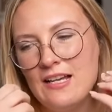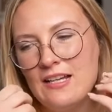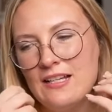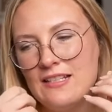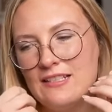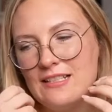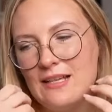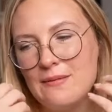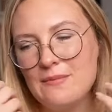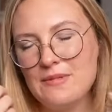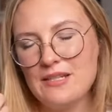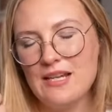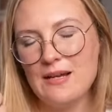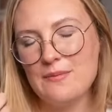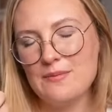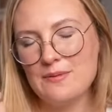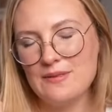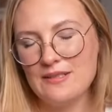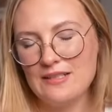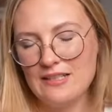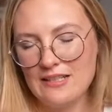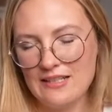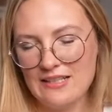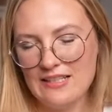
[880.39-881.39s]

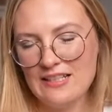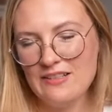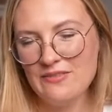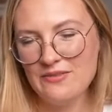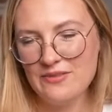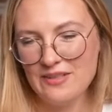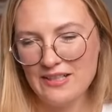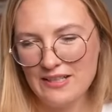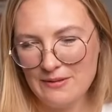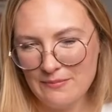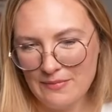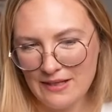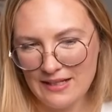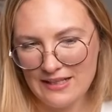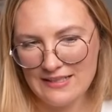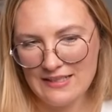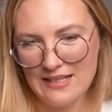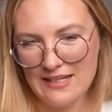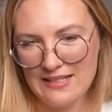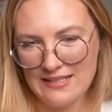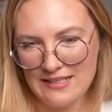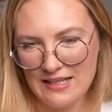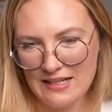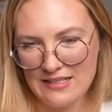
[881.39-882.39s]
sometimes they didn't really make
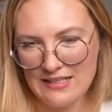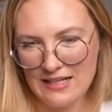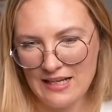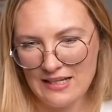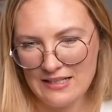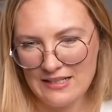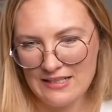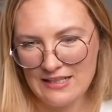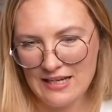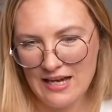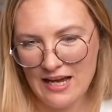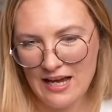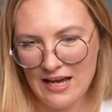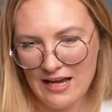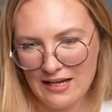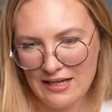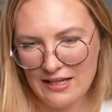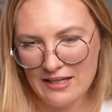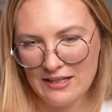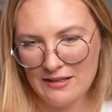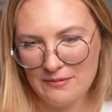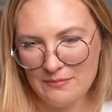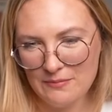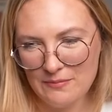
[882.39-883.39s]
sense at that
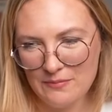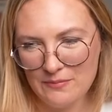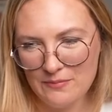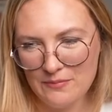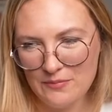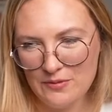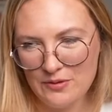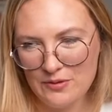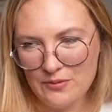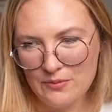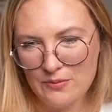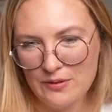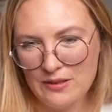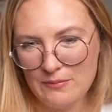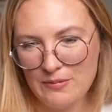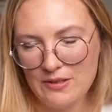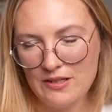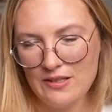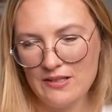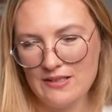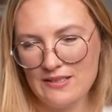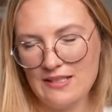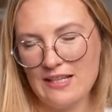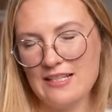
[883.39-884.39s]
time truly
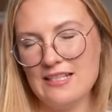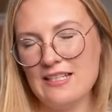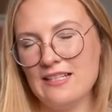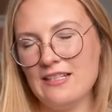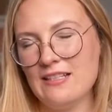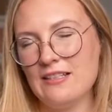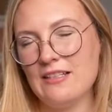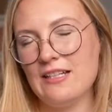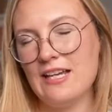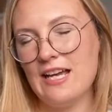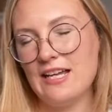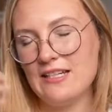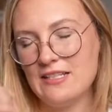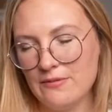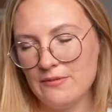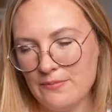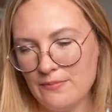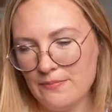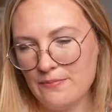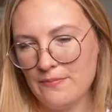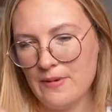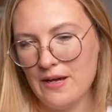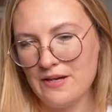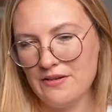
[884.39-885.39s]
because i didn't get the
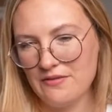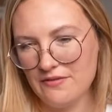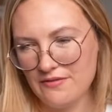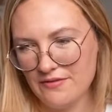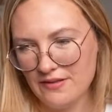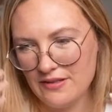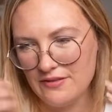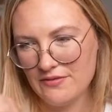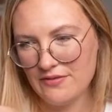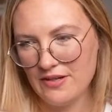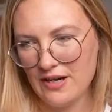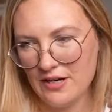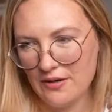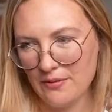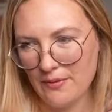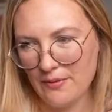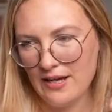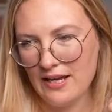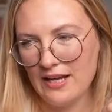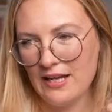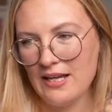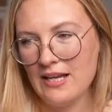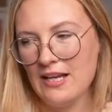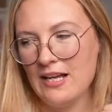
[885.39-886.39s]
benefit right
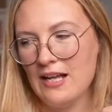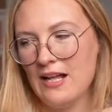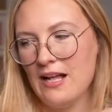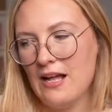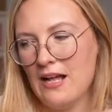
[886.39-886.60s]
away